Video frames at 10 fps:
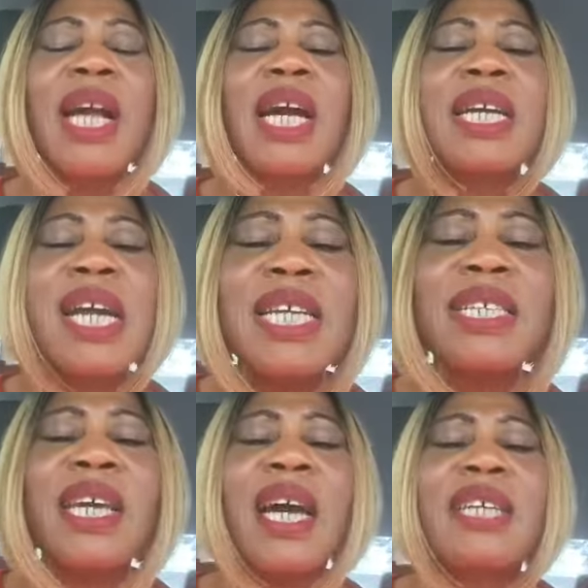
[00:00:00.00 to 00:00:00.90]
Christ
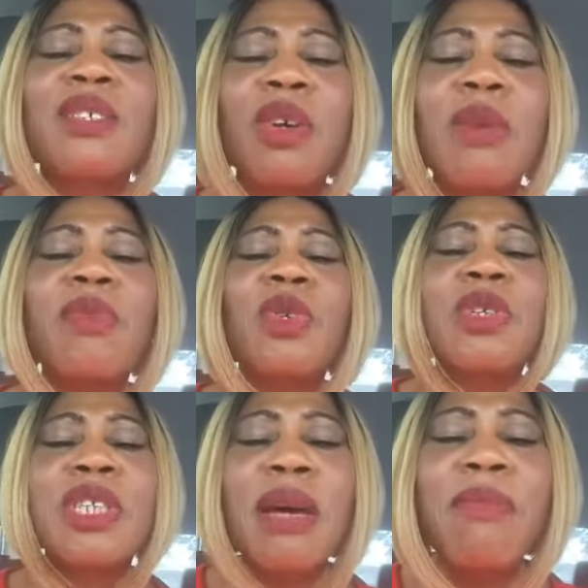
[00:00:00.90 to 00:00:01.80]
that has come to
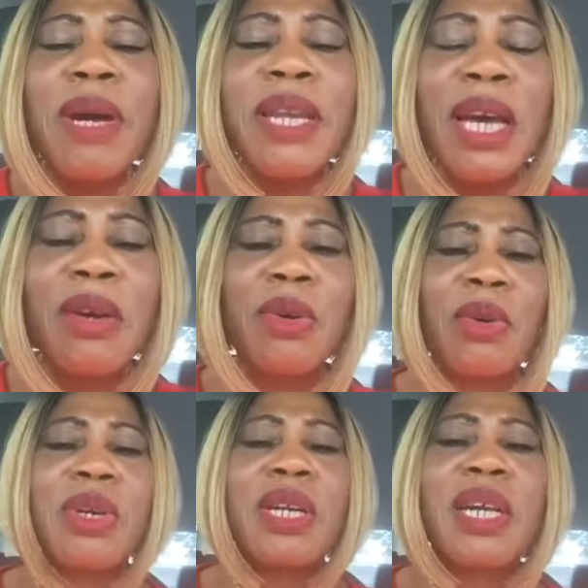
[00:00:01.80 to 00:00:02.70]
tabernacle
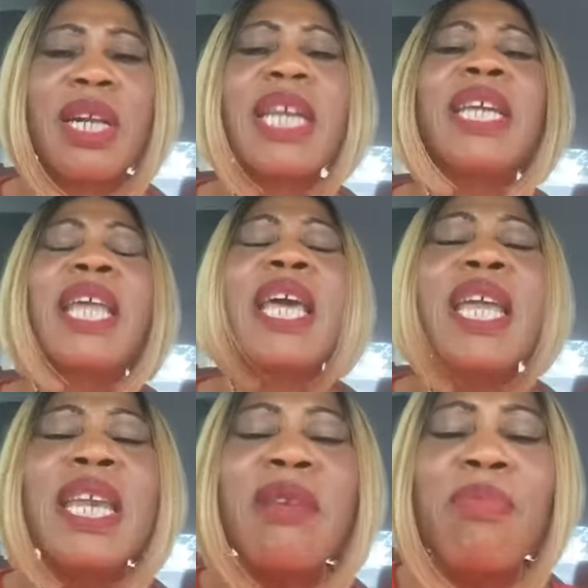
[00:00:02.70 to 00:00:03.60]
in
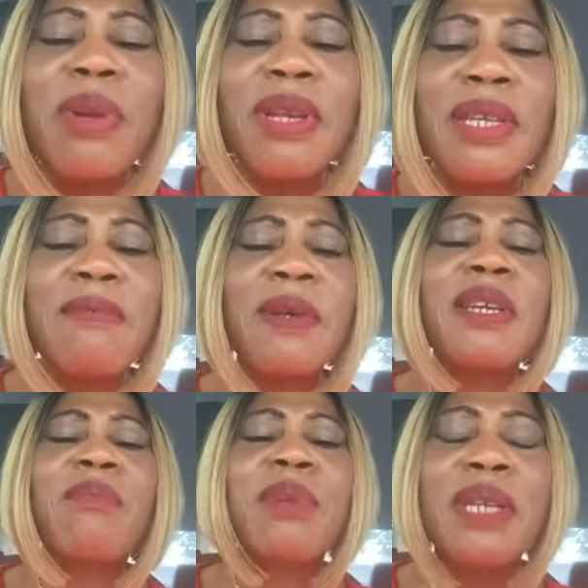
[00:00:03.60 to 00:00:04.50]
any believer
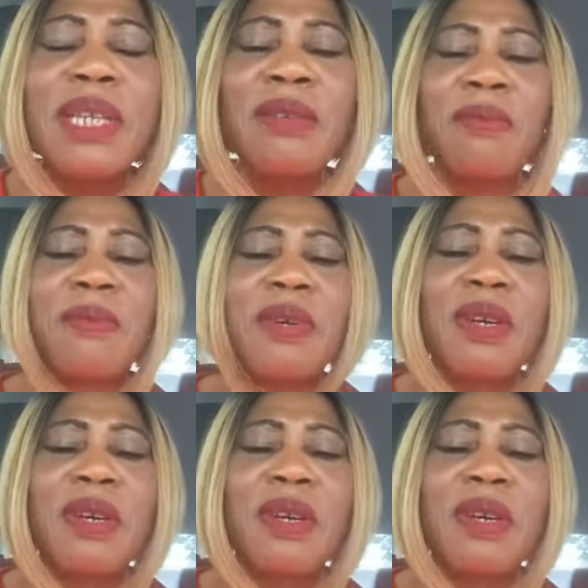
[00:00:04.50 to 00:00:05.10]
that believe.